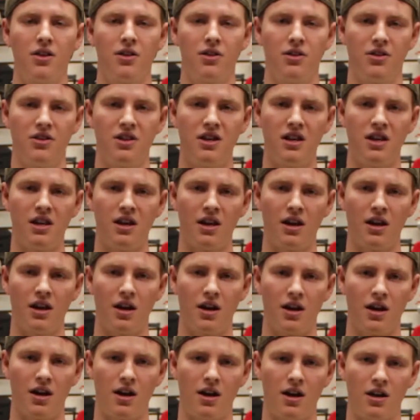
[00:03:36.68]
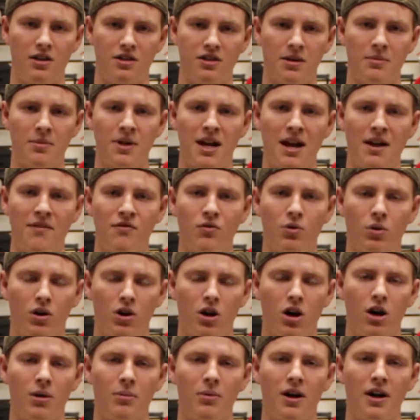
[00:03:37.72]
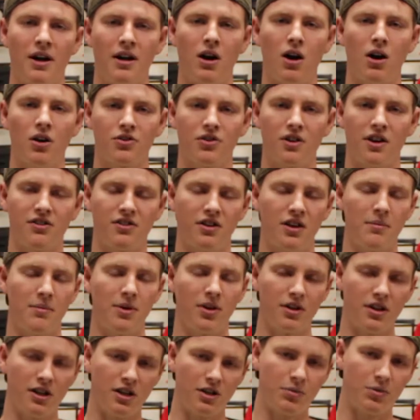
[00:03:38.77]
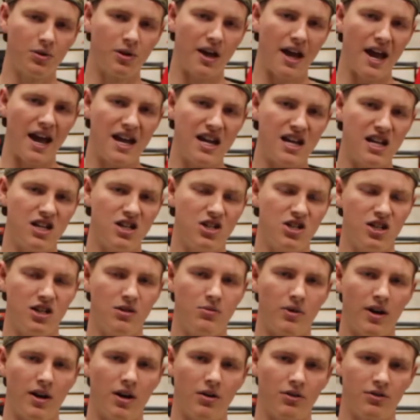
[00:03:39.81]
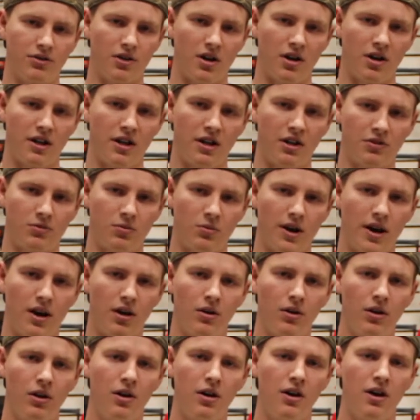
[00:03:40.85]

the Tippmann M4 carbine also has the ability to put AEG rails on it as well.